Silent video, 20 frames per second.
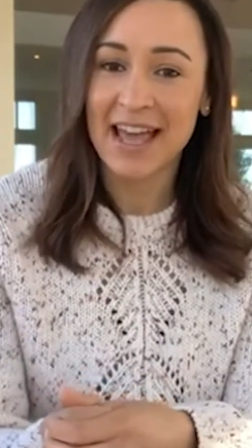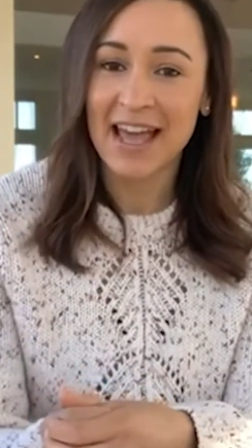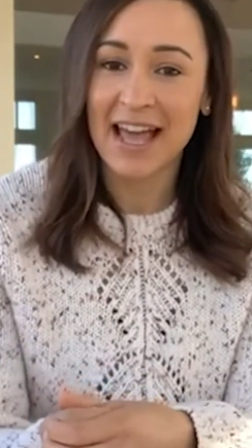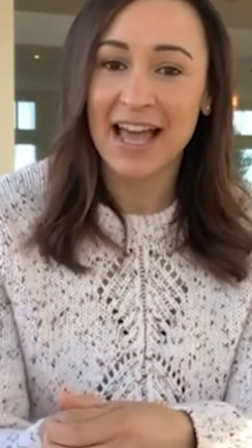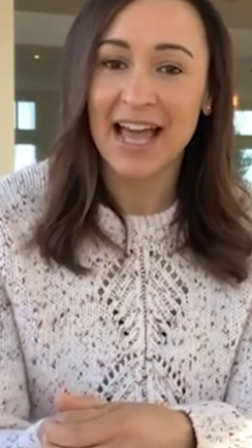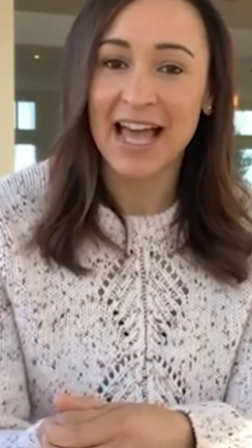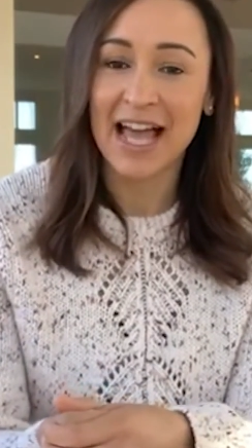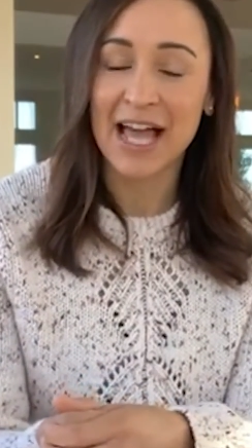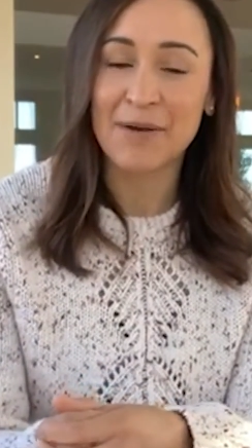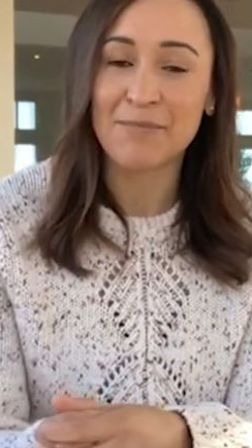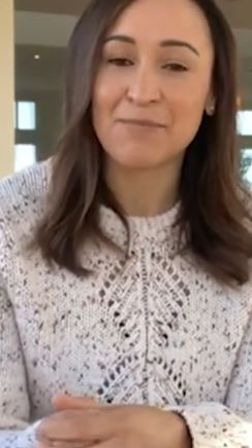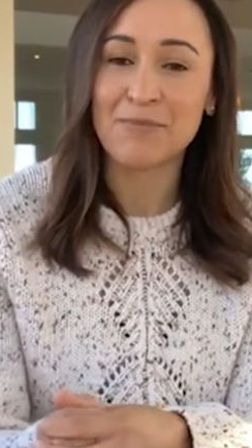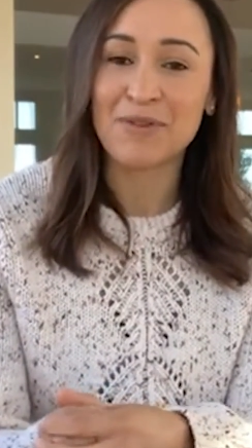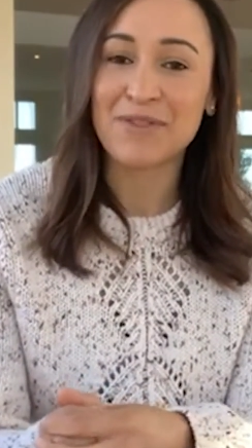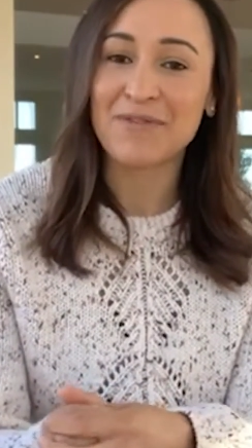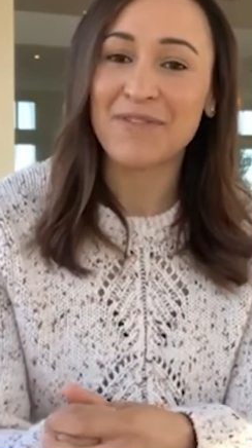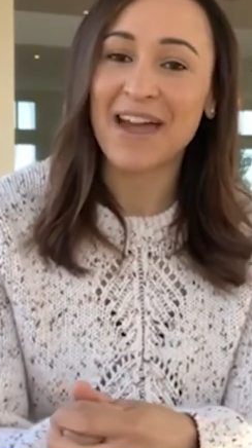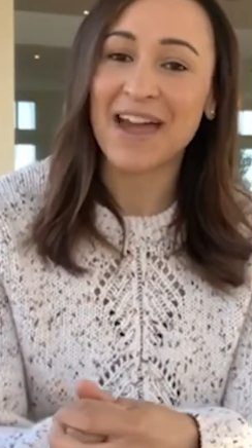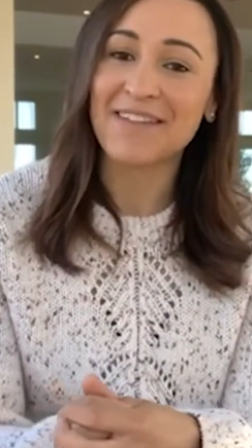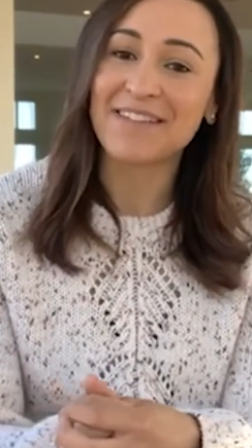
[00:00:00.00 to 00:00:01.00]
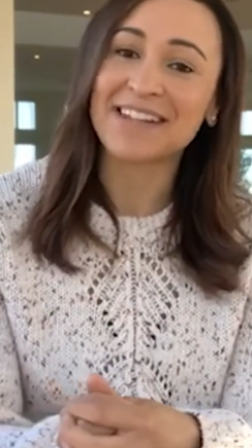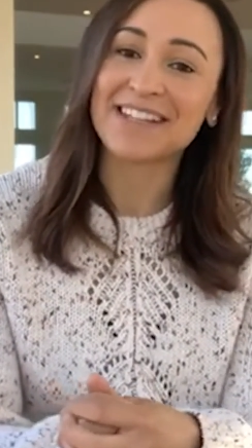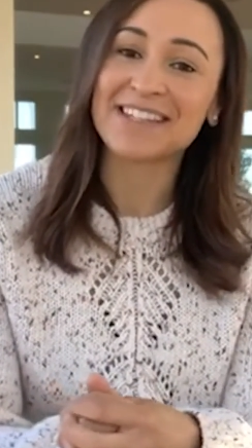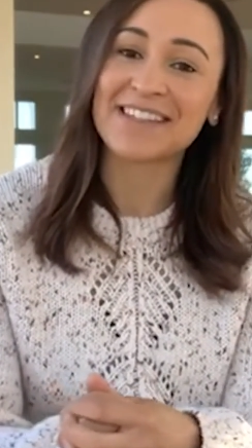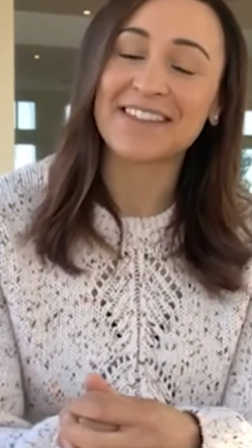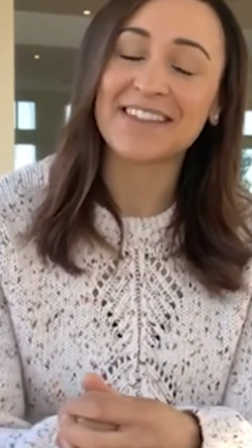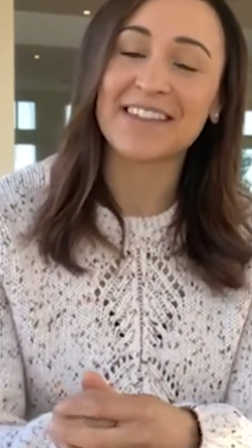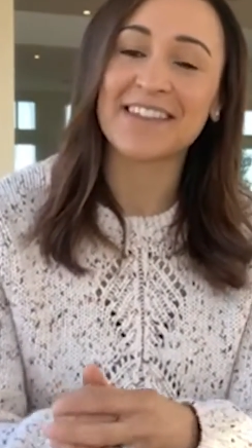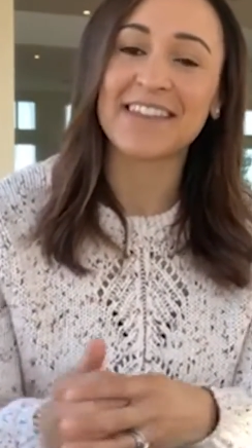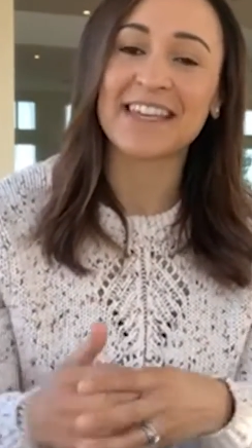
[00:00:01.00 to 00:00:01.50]
um, with various
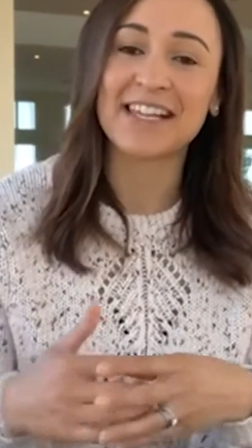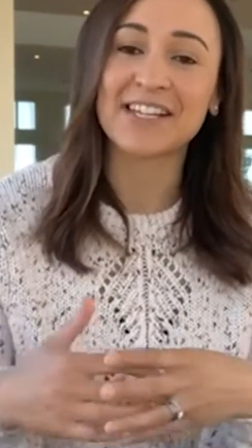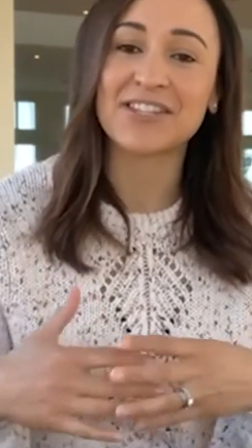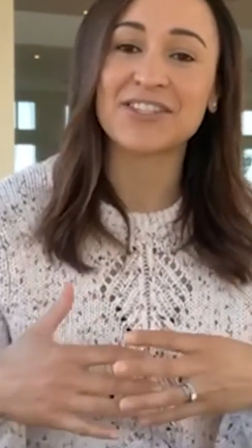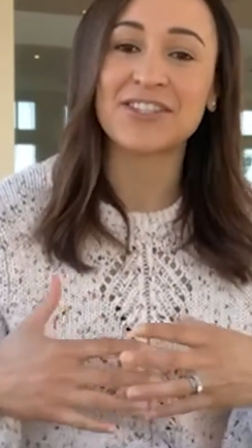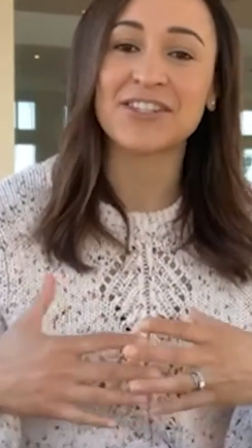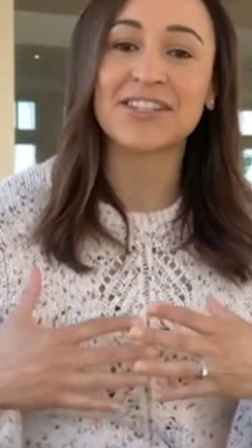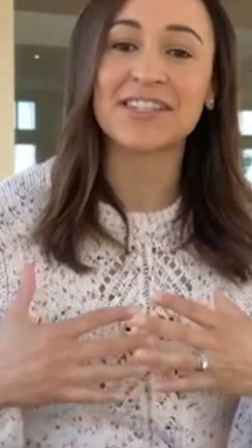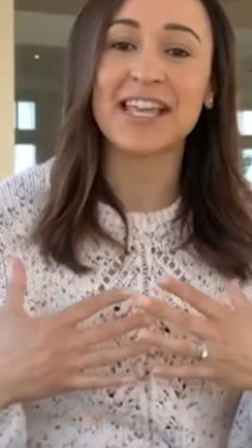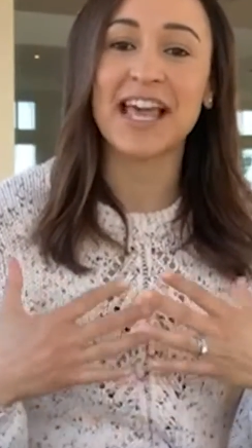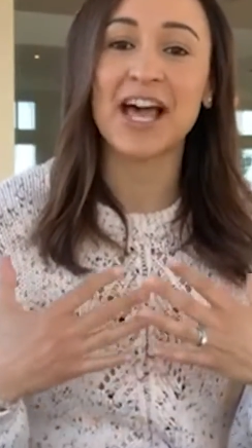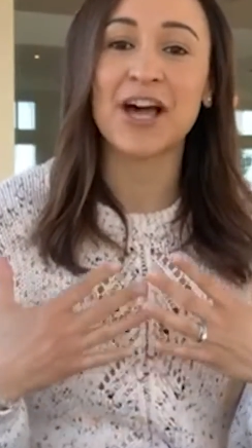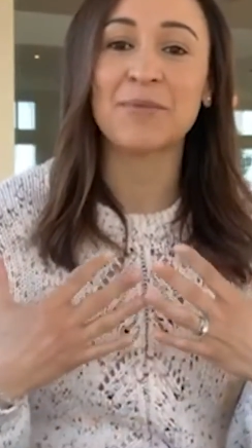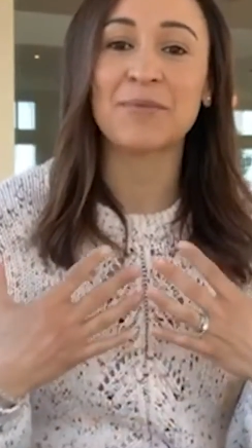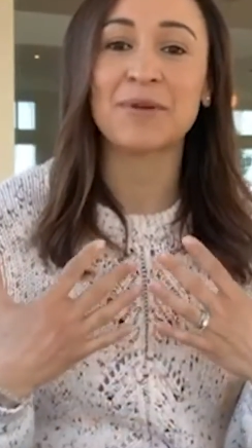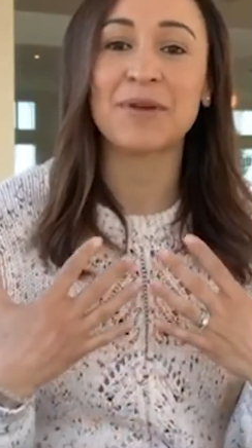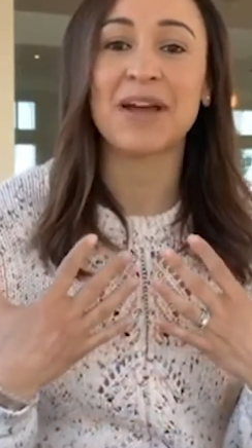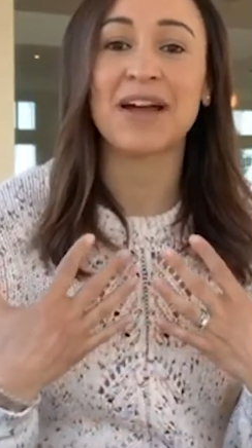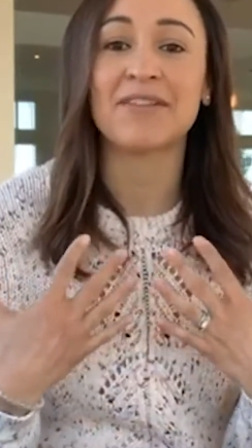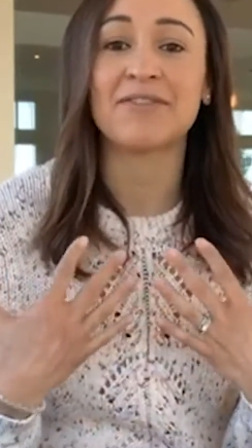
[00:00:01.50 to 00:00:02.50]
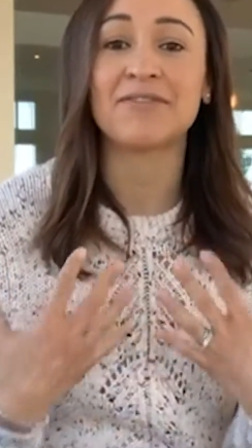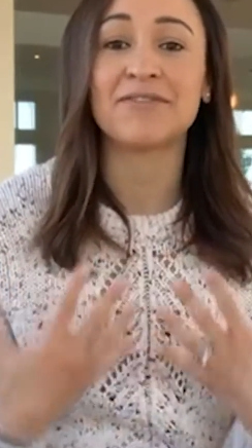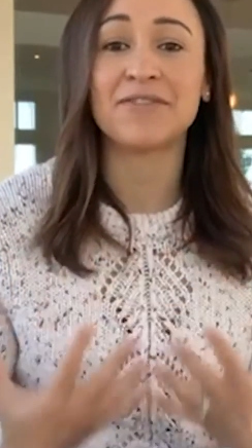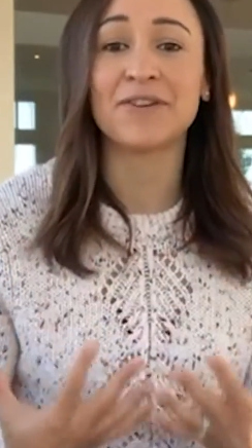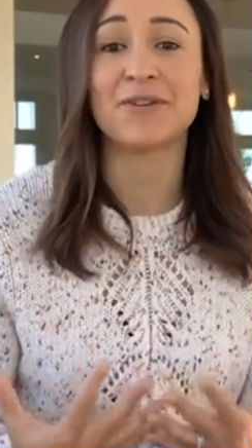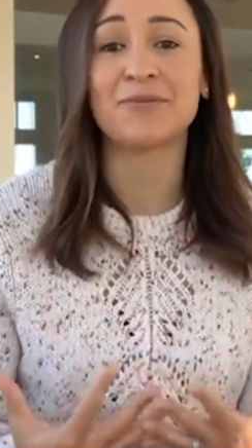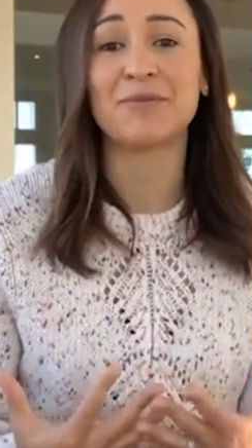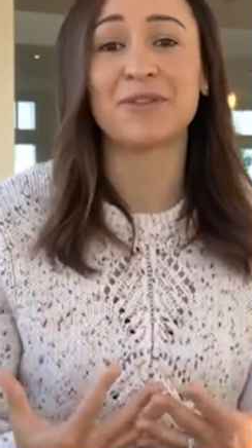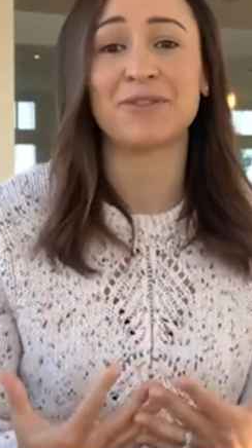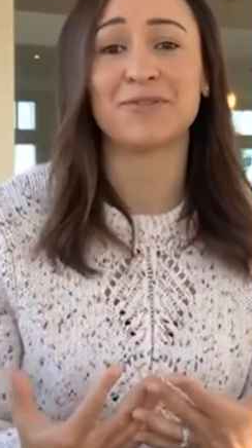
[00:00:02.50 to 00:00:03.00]
other things just to help you have
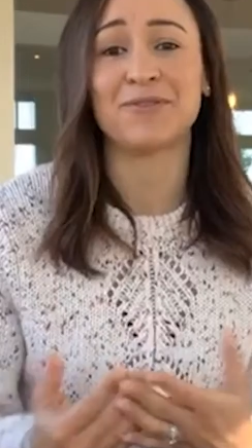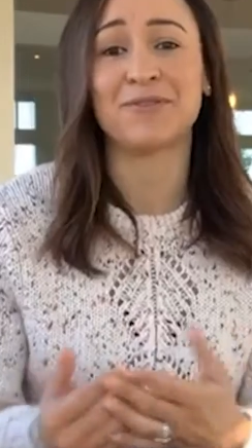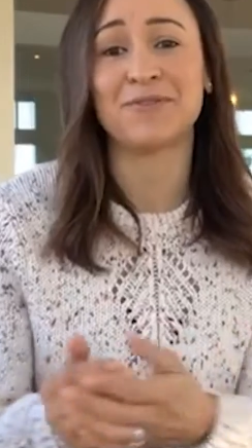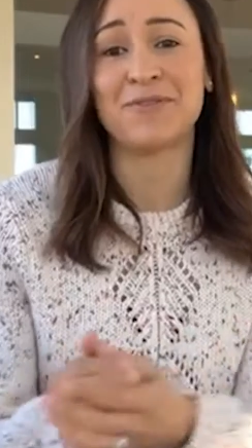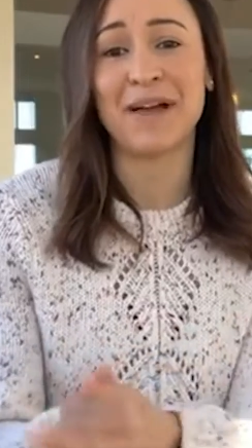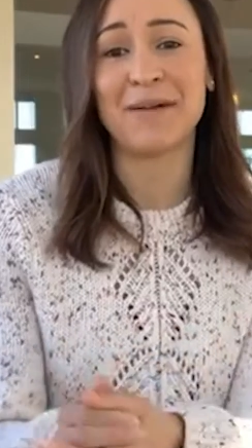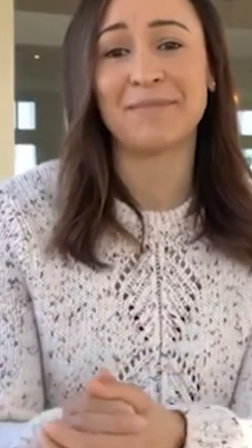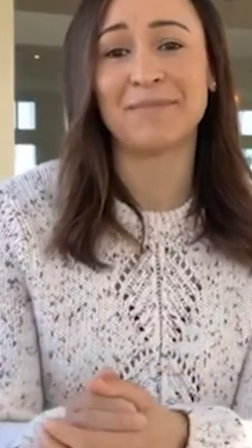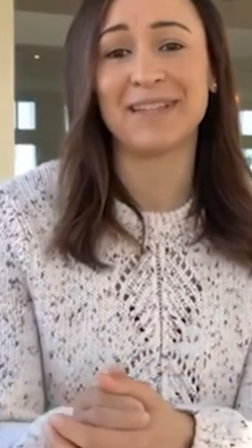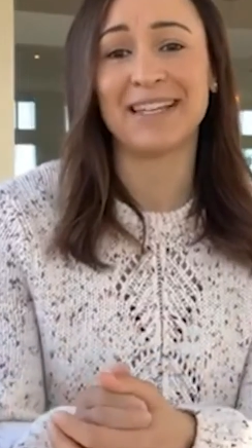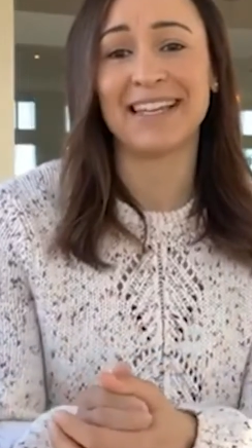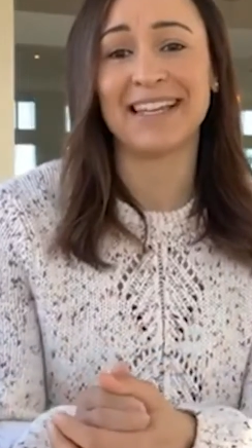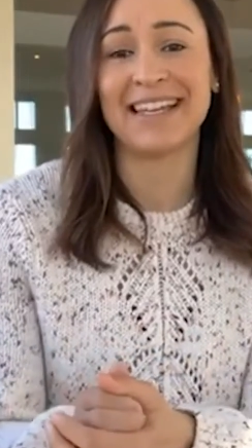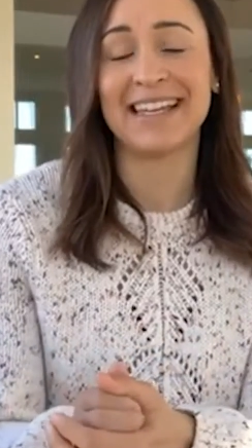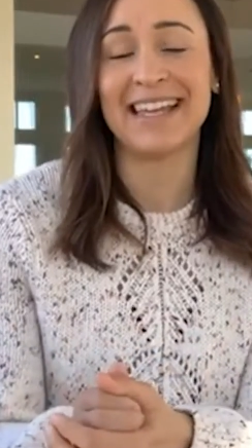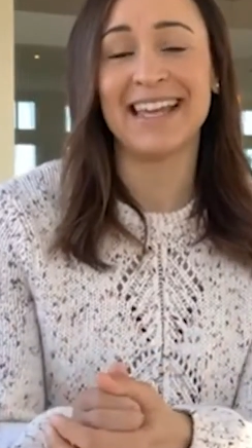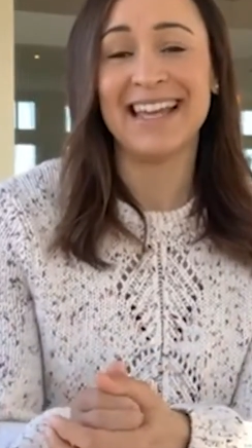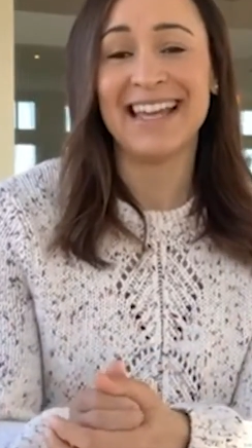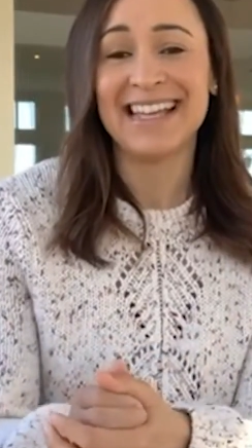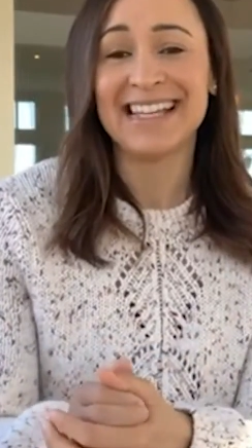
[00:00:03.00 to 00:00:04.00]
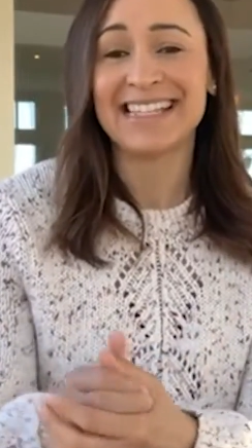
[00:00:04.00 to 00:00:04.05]
fun with your family,